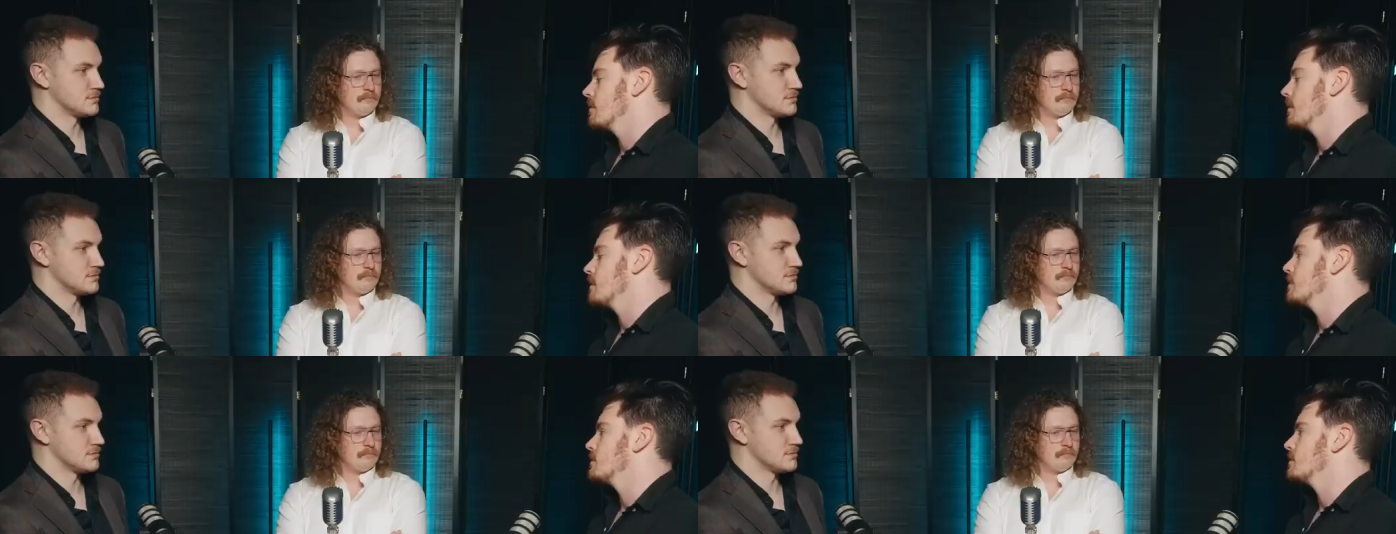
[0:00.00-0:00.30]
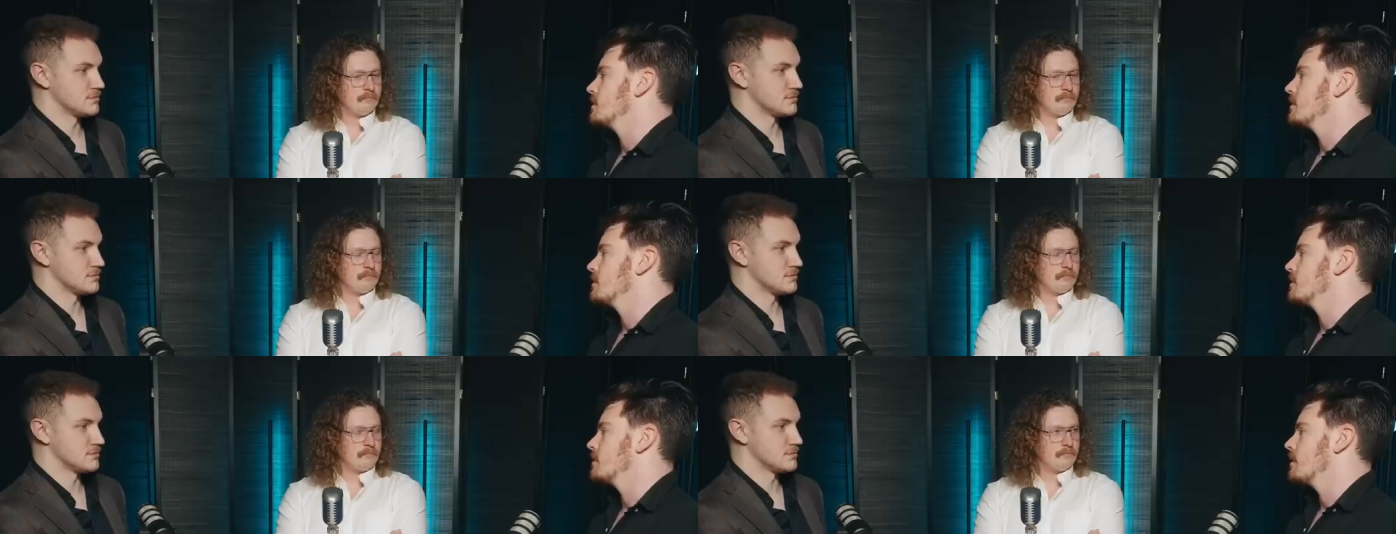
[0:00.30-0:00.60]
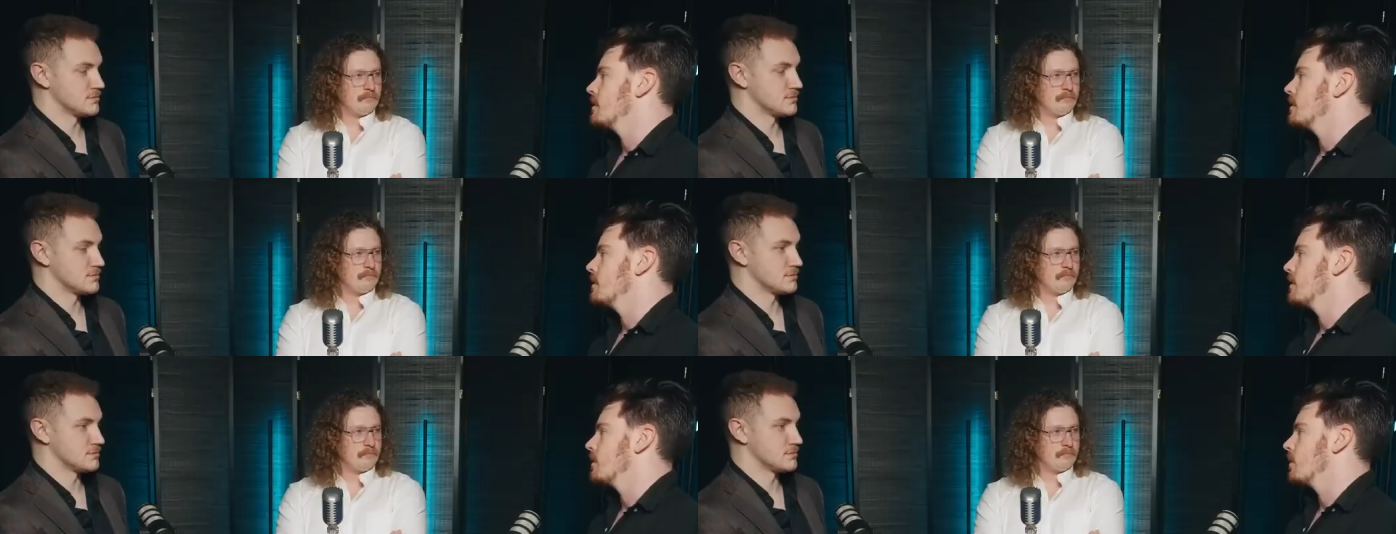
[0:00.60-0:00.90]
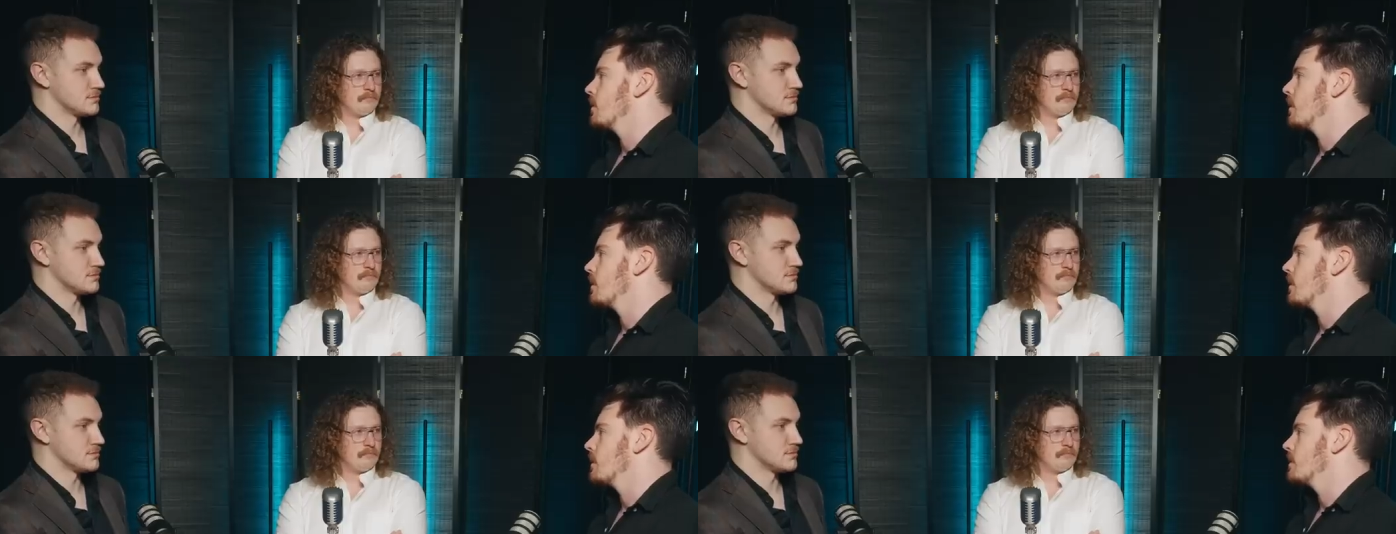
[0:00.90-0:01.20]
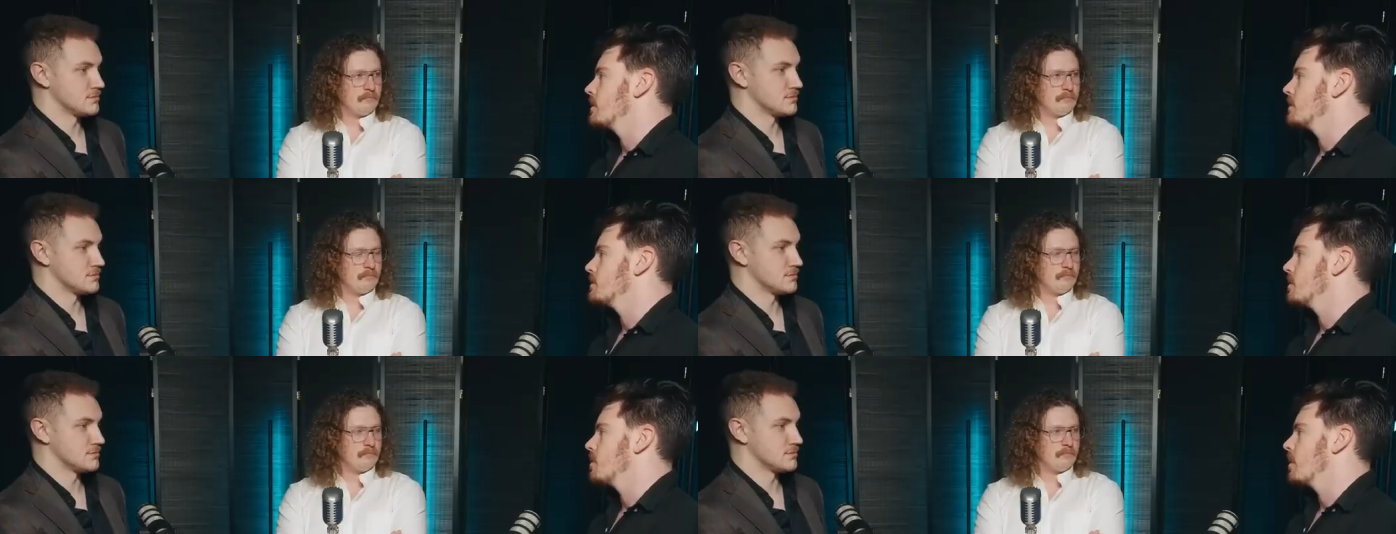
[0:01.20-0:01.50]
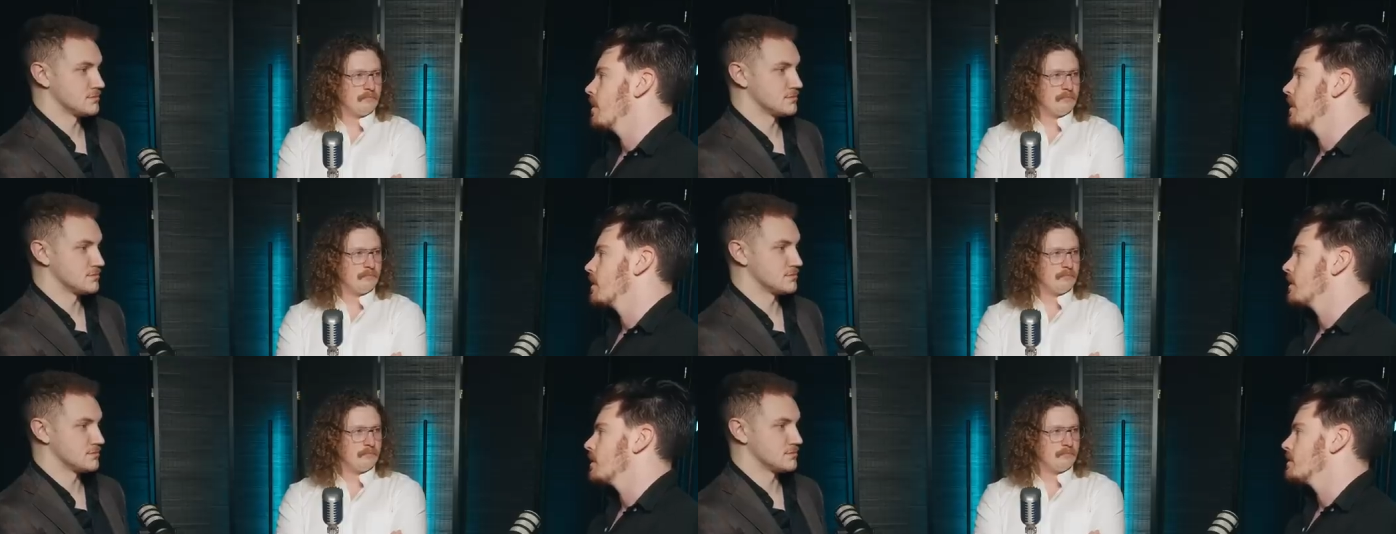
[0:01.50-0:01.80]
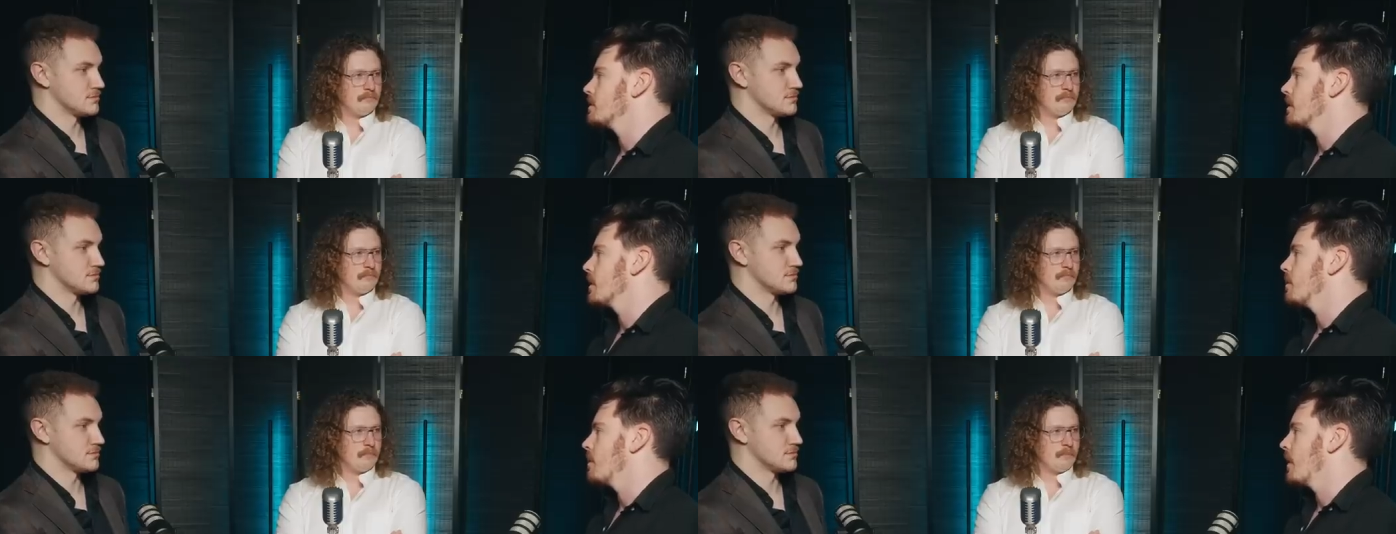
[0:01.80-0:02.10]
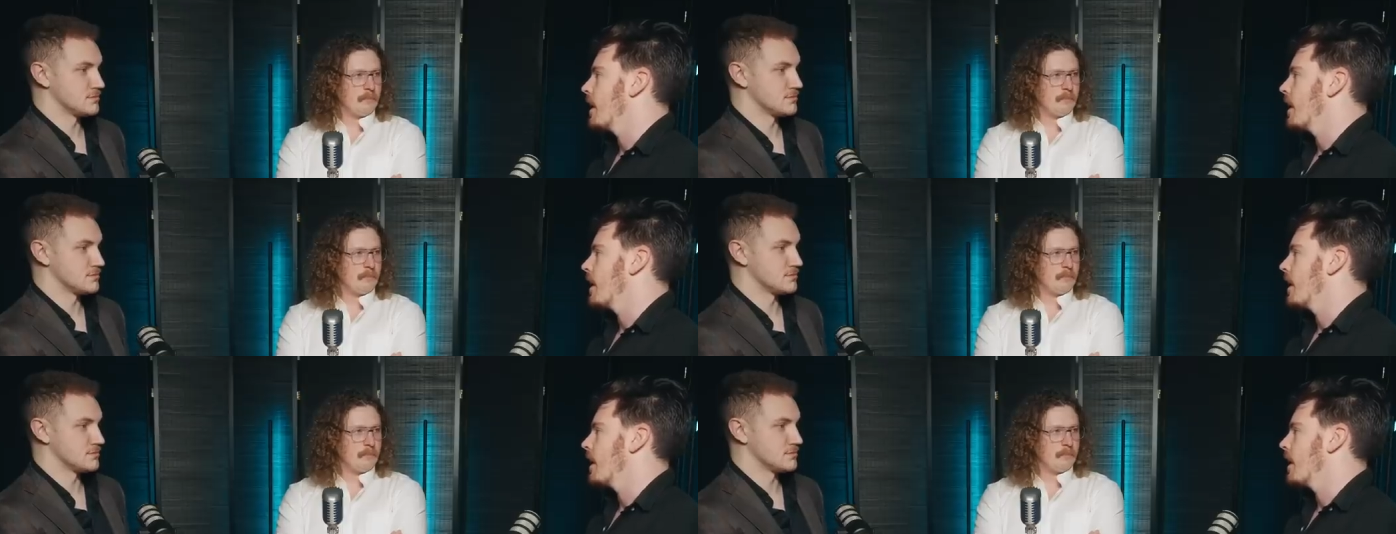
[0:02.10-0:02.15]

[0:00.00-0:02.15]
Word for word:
Speaker 1: legislation that you are anticipating does get